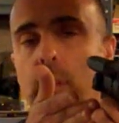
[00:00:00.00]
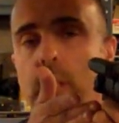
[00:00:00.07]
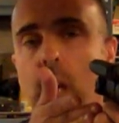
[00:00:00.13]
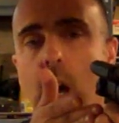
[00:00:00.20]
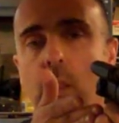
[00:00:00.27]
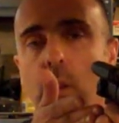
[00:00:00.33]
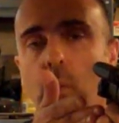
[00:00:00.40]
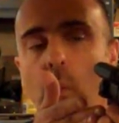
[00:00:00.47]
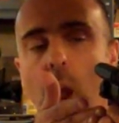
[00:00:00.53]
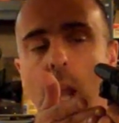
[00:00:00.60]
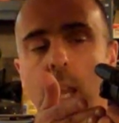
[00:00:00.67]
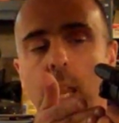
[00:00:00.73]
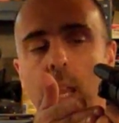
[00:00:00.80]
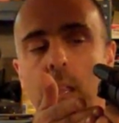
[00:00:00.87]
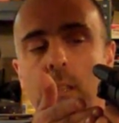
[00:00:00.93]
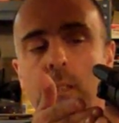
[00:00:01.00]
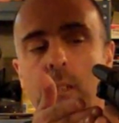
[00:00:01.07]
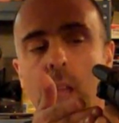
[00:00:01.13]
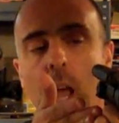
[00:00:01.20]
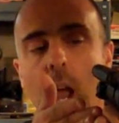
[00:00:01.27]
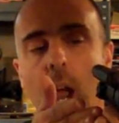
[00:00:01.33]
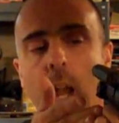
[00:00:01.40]
down the right hand
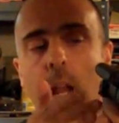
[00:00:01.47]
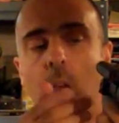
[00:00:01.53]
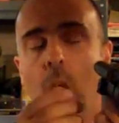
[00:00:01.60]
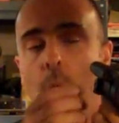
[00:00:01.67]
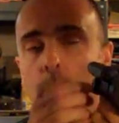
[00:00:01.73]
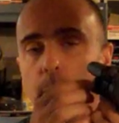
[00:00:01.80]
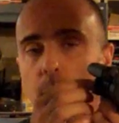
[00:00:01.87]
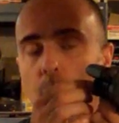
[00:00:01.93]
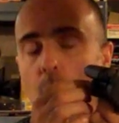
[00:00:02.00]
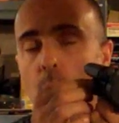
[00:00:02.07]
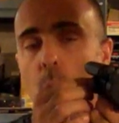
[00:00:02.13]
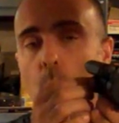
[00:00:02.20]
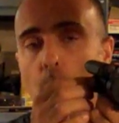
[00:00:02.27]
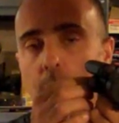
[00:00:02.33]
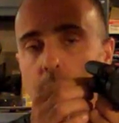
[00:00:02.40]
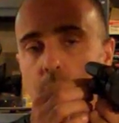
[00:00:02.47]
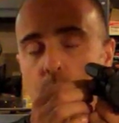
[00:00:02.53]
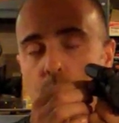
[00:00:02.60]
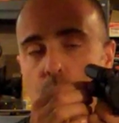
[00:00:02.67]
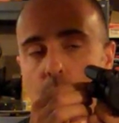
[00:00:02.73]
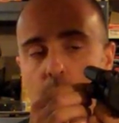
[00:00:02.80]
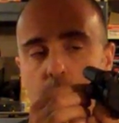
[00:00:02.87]
side below the windage
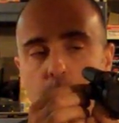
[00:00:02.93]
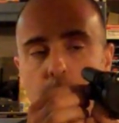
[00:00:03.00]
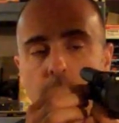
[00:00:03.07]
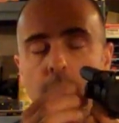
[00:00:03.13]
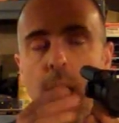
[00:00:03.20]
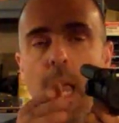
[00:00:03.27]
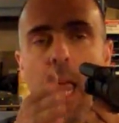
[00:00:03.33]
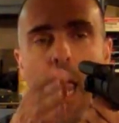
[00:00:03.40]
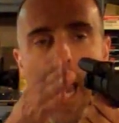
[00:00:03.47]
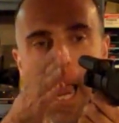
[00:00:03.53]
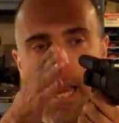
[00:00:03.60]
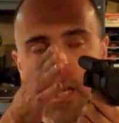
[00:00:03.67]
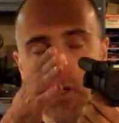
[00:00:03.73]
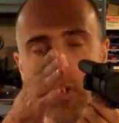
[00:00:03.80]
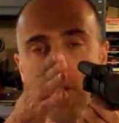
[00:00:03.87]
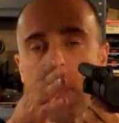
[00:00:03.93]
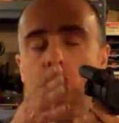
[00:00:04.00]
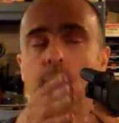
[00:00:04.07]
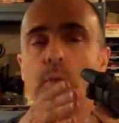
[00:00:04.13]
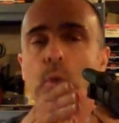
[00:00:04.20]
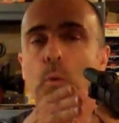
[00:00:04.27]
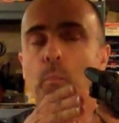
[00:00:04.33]
adjustment, and it just
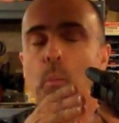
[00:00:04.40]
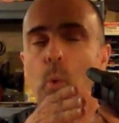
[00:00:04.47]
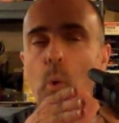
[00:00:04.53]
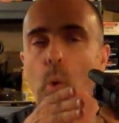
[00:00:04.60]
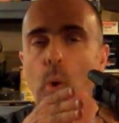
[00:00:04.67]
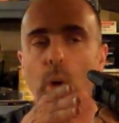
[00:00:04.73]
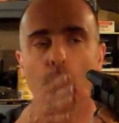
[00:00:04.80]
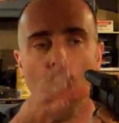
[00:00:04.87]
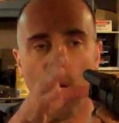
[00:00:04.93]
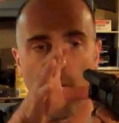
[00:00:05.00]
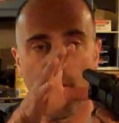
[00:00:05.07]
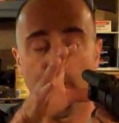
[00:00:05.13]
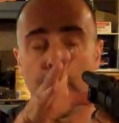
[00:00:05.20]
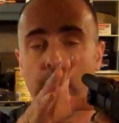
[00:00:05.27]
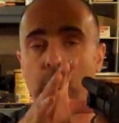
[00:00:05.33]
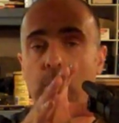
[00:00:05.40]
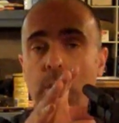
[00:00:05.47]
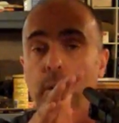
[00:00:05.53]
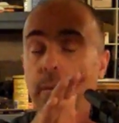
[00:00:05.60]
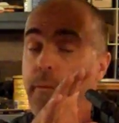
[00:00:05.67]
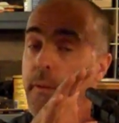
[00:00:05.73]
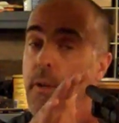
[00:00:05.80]
gives you more of a vision,
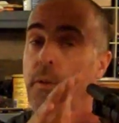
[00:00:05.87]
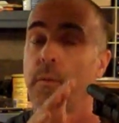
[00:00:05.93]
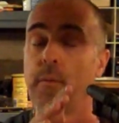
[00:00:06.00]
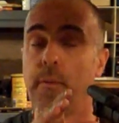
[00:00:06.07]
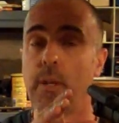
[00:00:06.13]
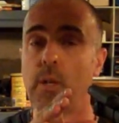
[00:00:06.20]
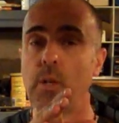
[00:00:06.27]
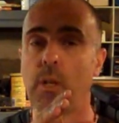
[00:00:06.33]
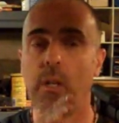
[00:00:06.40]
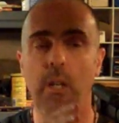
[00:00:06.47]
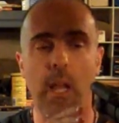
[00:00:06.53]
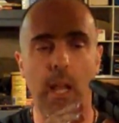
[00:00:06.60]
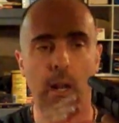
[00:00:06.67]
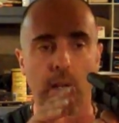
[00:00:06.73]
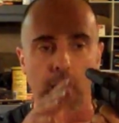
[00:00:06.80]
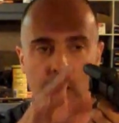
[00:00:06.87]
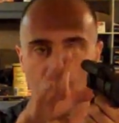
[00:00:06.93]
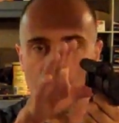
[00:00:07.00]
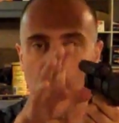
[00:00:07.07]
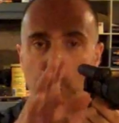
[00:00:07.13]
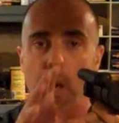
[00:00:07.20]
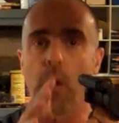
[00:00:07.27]
a field of vision, and it gives
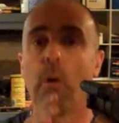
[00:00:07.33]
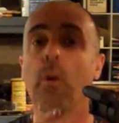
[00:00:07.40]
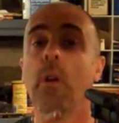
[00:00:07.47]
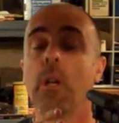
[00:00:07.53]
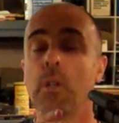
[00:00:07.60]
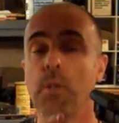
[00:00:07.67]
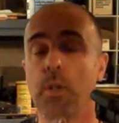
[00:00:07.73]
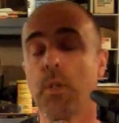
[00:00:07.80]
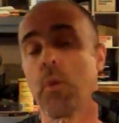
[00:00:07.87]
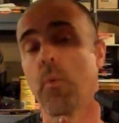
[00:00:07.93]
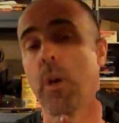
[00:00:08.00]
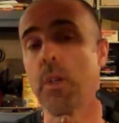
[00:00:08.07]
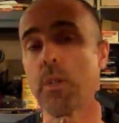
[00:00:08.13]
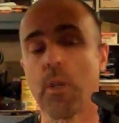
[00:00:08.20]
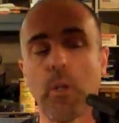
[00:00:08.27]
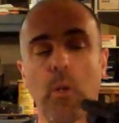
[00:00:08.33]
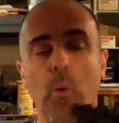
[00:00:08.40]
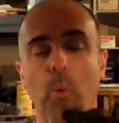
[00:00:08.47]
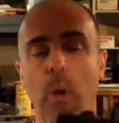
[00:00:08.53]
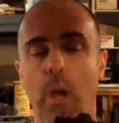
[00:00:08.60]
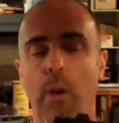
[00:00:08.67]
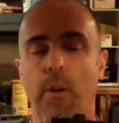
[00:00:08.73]
you better situational
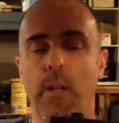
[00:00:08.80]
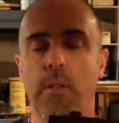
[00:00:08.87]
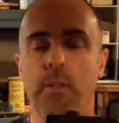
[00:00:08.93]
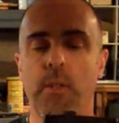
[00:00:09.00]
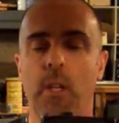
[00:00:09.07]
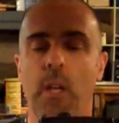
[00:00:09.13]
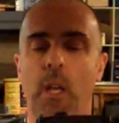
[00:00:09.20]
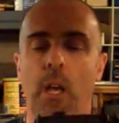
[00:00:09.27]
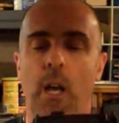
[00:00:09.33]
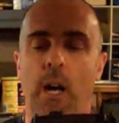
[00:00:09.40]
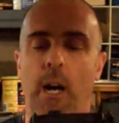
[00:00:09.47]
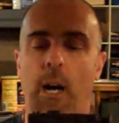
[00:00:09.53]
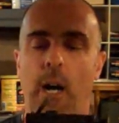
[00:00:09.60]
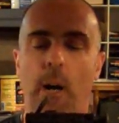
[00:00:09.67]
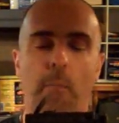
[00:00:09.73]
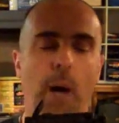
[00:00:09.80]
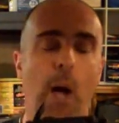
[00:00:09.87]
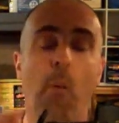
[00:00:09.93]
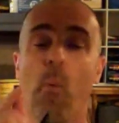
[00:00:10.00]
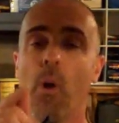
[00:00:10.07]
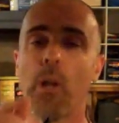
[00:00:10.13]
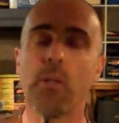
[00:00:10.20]
awareness. I
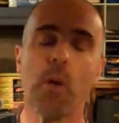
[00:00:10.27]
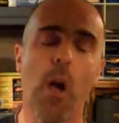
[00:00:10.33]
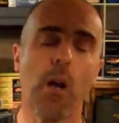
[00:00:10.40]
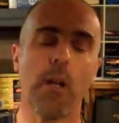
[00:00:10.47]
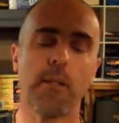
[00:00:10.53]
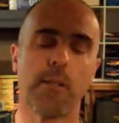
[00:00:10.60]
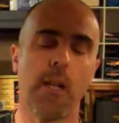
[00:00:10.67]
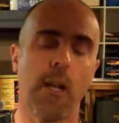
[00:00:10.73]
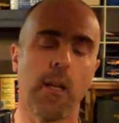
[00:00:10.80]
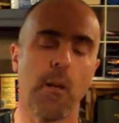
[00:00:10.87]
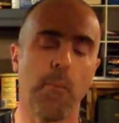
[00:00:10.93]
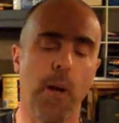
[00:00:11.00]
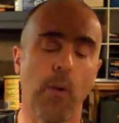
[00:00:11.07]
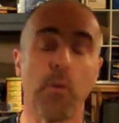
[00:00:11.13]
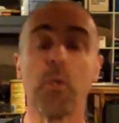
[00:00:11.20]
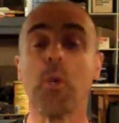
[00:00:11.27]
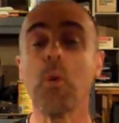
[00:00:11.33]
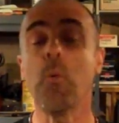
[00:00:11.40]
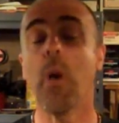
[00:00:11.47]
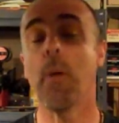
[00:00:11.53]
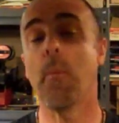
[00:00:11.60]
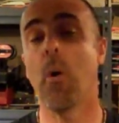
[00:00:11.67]
want to talk a second about 2
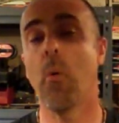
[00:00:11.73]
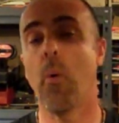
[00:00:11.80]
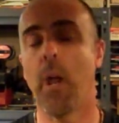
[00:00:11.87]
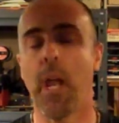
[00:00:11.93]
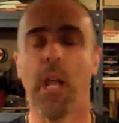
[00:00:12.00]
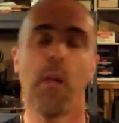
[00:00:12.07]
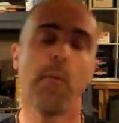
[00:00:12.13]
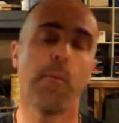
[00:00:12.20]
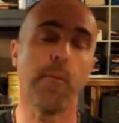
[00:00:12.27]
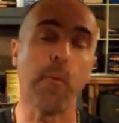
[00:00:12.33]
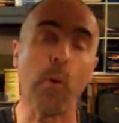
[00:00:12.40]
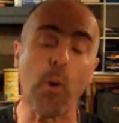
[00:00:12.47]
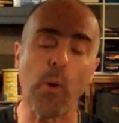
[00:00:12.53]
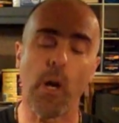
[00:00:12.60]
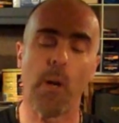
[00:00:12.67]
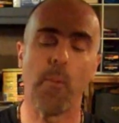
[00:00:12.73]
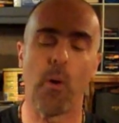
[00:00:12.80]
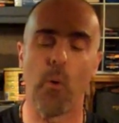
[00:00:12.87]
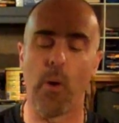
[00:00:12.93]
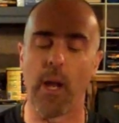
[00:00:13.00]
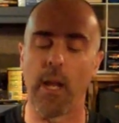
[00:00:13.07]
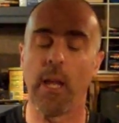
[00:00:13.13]
MOA, 4
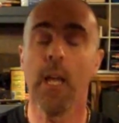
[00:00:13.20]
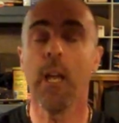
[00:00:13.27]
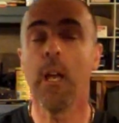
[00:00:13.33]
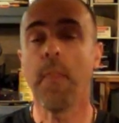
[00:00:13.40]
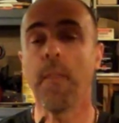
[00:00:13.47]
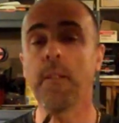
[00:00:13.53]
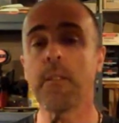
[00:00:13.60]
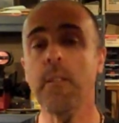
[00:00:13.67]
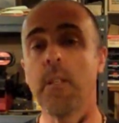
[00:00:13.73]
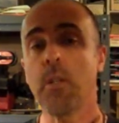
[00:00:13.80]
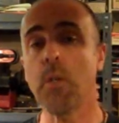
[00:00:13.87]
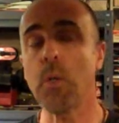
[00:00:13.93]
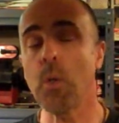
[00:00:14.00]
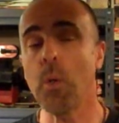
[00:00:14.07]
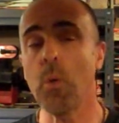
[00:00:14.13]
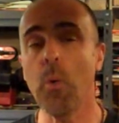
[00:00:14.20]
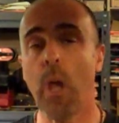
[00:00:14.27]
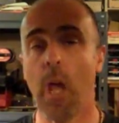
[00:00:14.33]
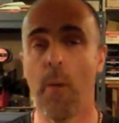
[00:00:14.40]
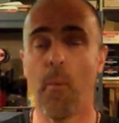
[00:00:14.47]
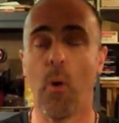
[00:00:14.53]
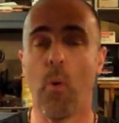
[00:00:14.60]
MOA. This is a 2
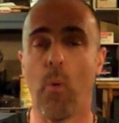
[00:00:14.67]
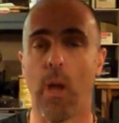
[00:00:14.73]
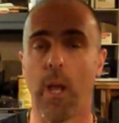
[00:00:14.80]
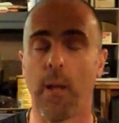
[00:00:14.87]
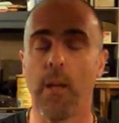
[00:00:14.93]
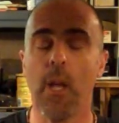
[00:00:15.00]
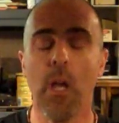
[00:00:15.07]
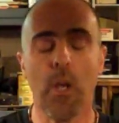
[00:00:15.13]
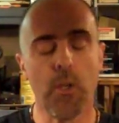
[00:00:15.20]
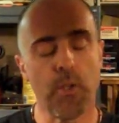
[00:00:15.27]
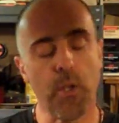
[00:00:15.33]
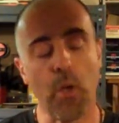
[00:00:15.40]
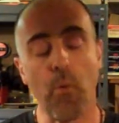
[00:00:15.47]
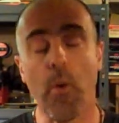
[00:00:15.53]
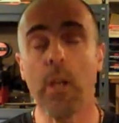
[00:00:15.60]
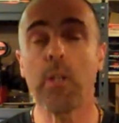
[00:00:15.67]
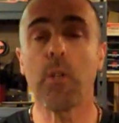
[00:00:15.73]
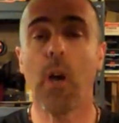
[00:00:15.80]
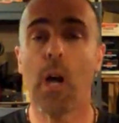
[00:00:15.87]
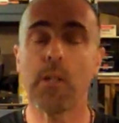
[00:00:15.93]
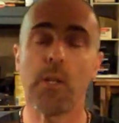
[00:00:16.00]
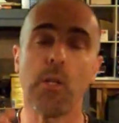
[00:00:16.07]
MOA. So your red
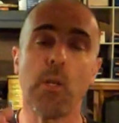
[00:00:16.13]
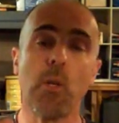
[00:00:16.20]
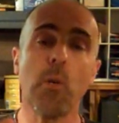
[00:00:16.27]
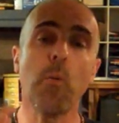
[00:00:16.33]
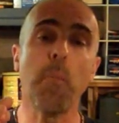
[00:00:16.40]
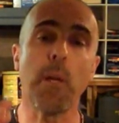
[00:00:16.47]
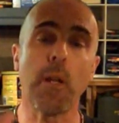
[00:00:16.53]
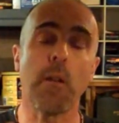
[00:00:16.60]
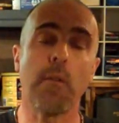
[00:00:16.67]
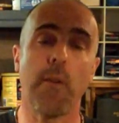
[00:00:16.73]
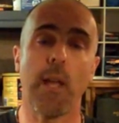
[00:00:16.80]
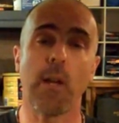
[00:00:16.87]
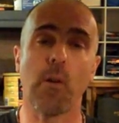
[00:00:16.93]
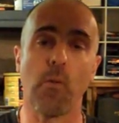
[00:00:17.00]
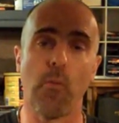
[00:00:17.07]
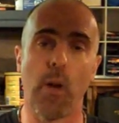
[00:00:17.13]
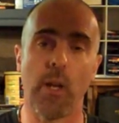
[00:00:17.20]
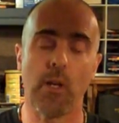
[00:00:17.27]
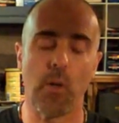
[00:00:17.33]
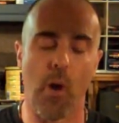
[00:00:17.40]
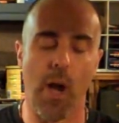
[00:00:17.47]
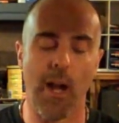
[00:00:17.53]
dot's a 2 minute of angle red
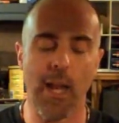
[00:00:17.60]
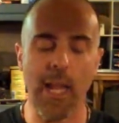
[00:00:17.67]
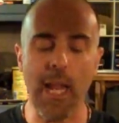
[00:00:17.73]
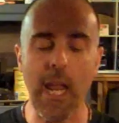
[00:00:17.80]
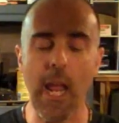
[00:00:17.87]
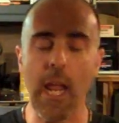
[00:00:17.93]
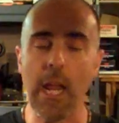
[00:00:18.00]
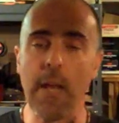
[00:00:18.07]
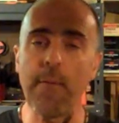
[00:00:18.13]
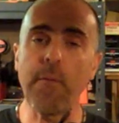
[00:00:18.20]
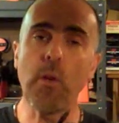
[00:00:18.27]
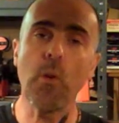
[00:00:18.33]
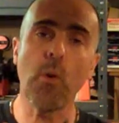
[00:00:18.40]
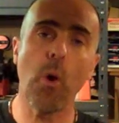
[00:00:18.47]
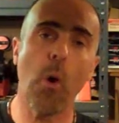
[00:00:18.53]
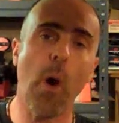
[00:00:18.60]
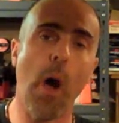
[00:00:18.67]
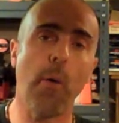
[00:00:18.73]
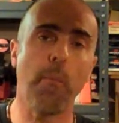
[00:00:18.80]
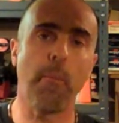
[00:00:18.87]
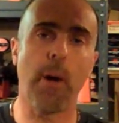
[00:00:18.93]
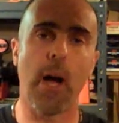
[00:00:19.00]
dot. If you go
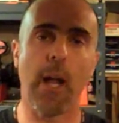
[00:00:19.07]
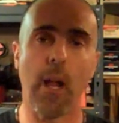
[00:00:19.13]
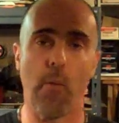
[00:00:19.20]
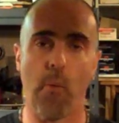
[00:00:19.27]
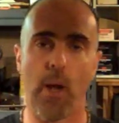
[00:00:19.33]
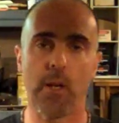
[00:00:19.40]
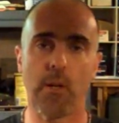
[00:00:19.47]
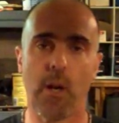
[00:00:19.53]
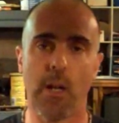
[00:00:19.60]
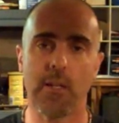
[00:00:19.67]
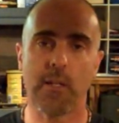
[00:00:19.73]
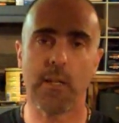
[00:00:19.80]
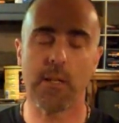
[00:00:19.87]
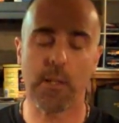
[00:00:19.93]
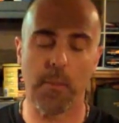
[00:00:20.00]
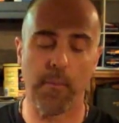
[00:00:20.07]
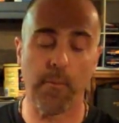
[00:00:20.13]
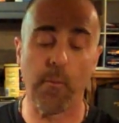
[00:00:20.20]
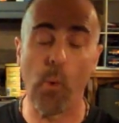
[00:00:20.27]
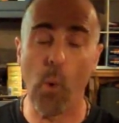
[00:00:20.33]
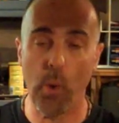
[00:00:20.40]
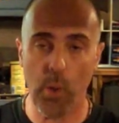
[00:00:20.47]
out and buy a red dot system
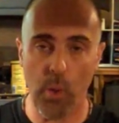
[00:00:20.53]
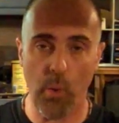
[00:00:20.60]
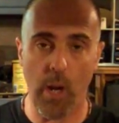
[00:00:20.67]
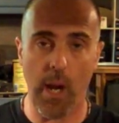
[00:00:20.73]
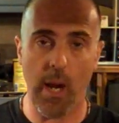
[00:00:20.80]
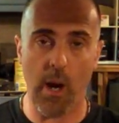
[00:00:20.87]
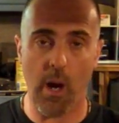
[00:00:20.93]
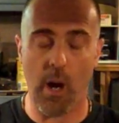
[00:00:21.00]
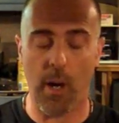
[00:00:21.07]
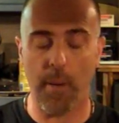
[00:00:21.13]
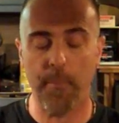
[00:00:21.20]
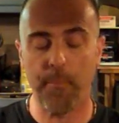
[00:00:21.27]
for your AR,